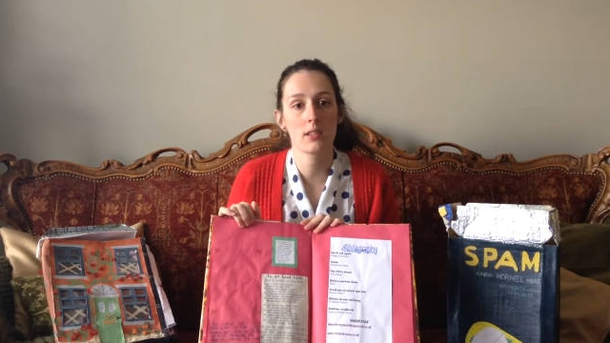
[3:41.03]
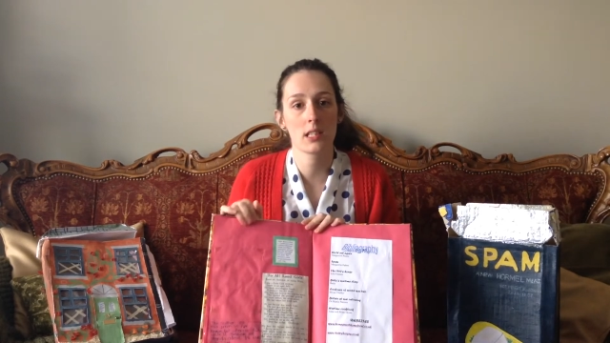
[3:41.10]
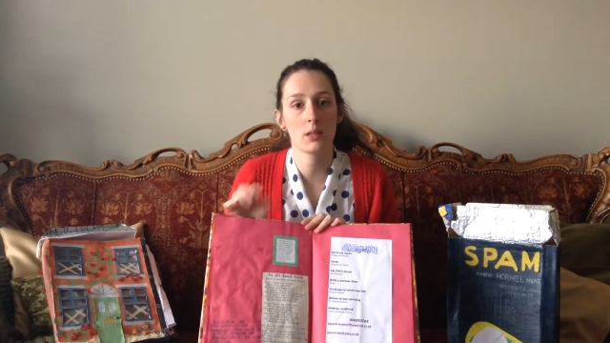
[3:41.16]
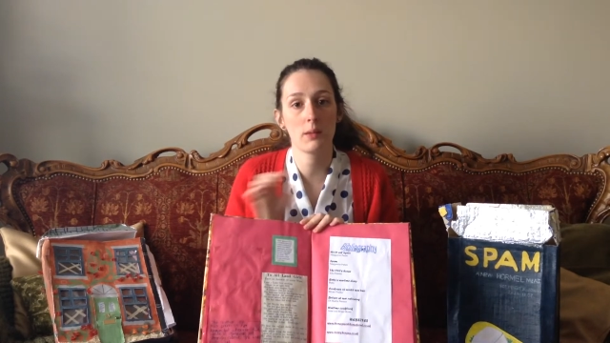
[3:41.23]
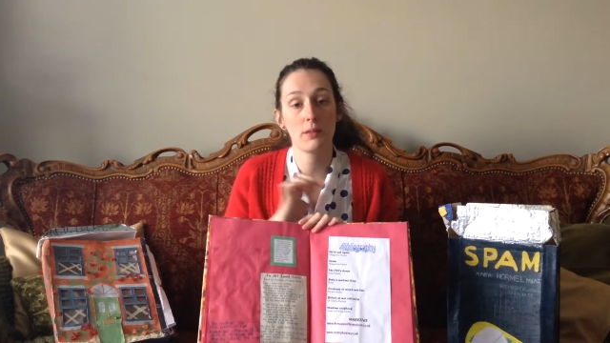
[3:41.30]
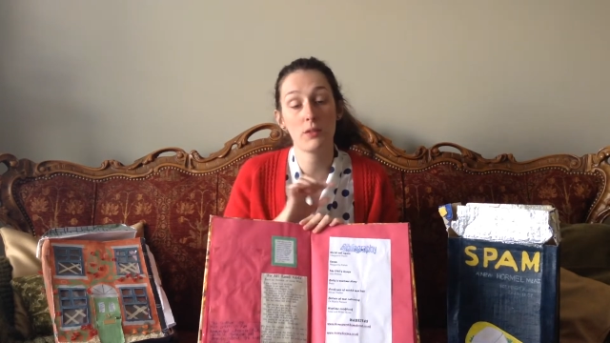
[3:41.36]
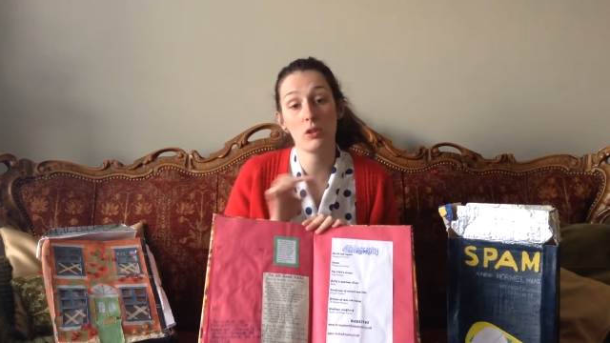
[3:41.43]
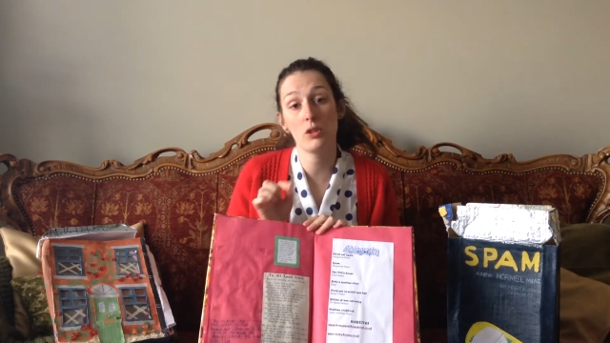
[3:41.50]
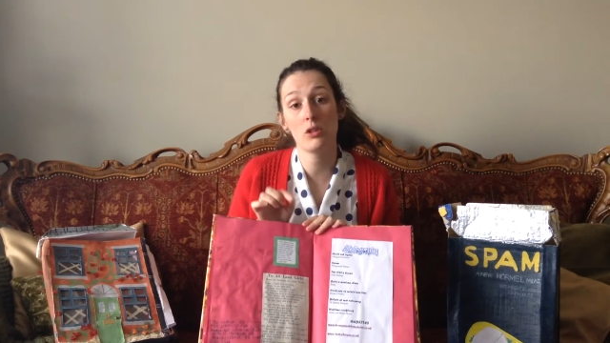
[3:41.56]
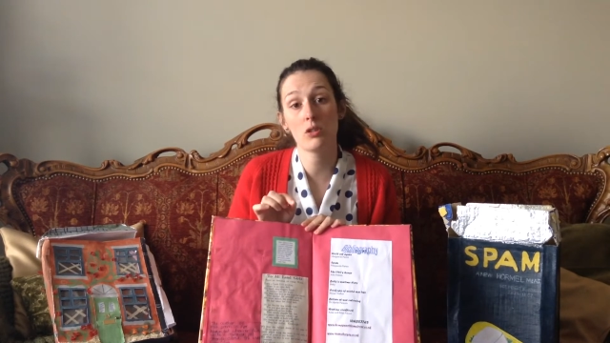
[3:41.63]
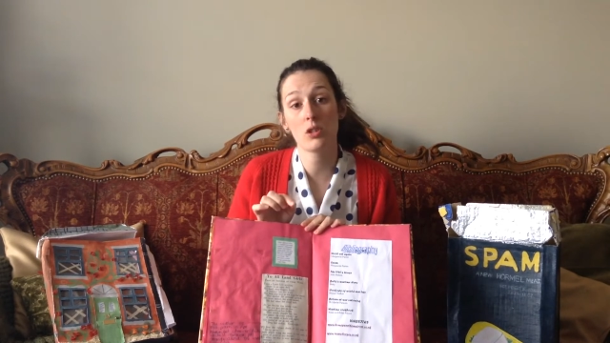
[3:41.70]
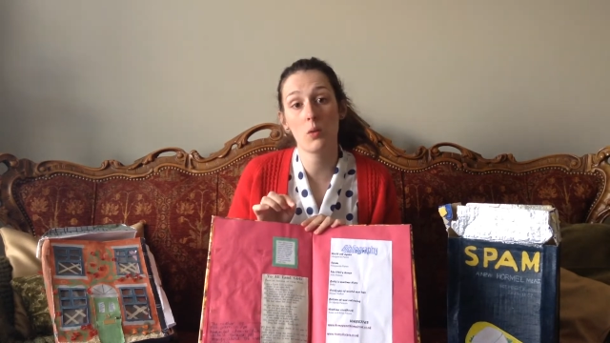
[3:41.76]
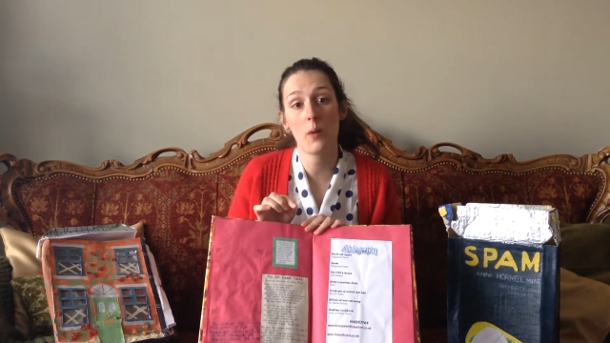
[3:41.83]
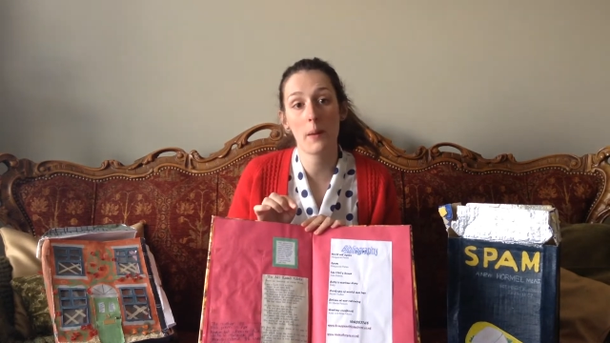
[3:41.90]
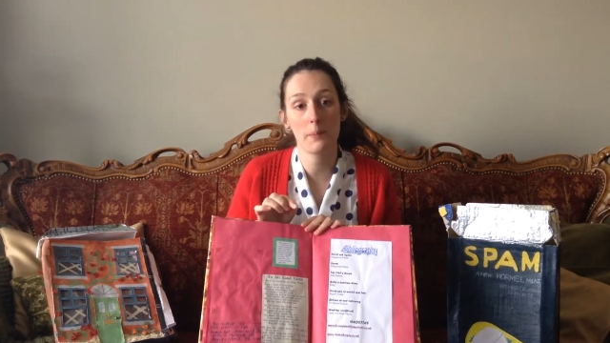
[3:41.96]
So if you used
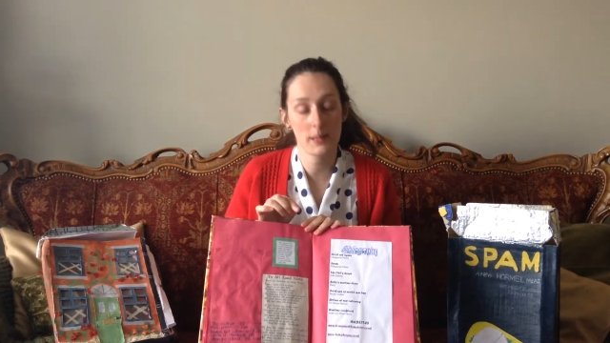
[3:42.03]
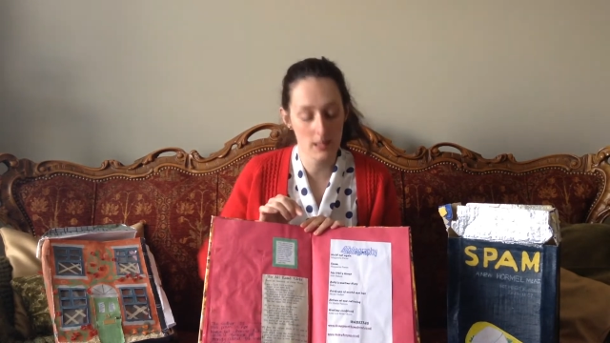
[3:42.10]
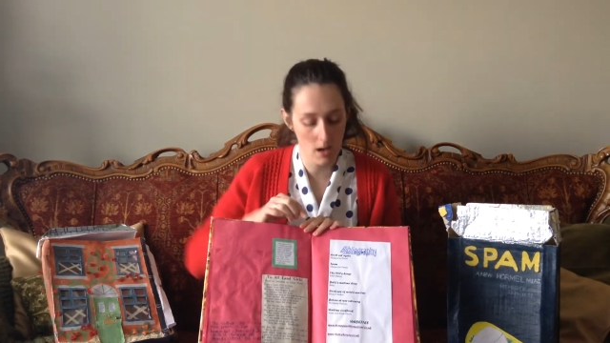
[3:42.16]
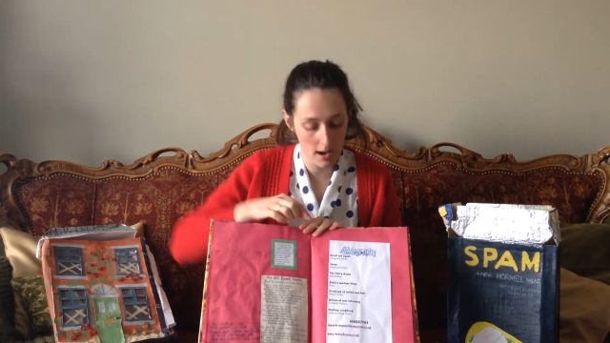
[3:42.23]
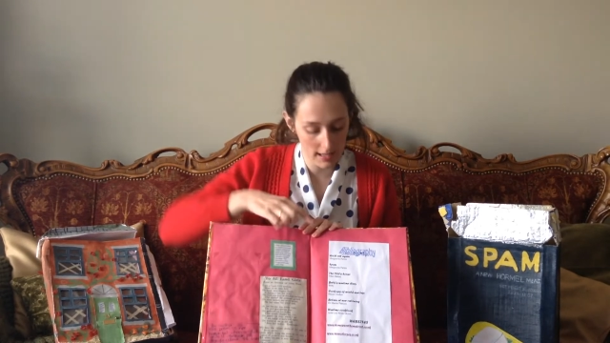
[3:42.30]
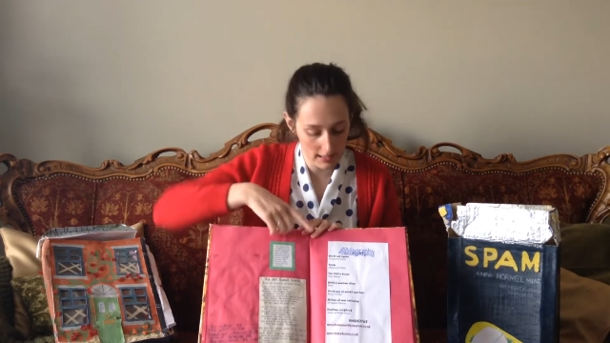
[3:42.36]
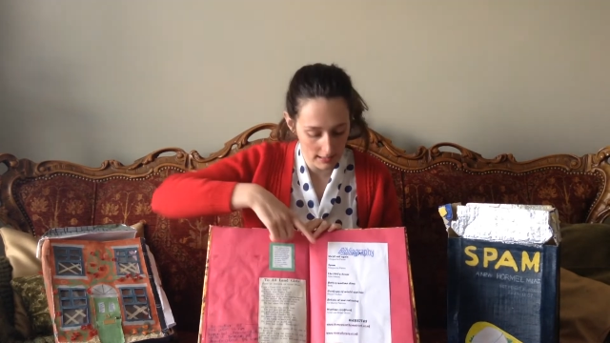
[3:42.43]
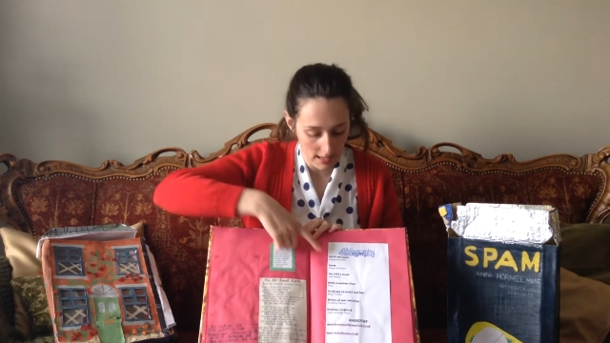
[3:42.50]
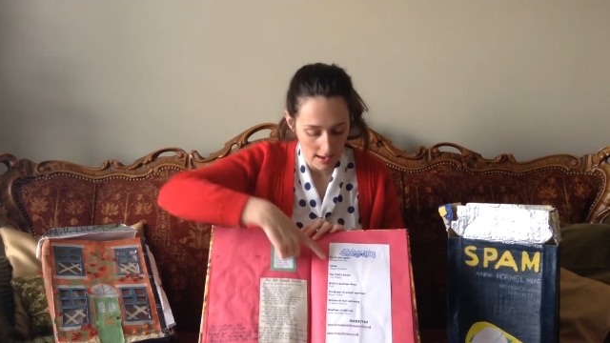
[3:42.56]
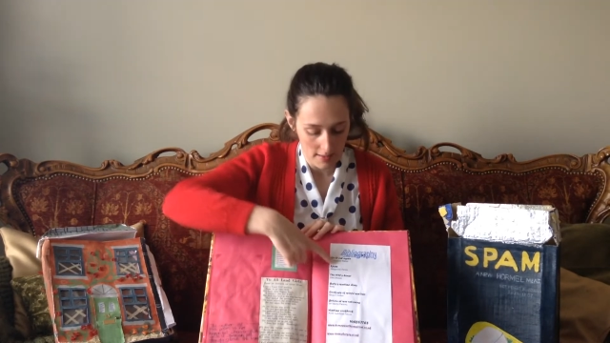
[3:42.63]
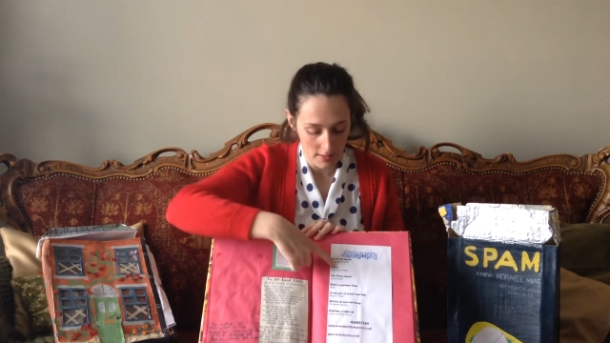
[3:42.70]
a website,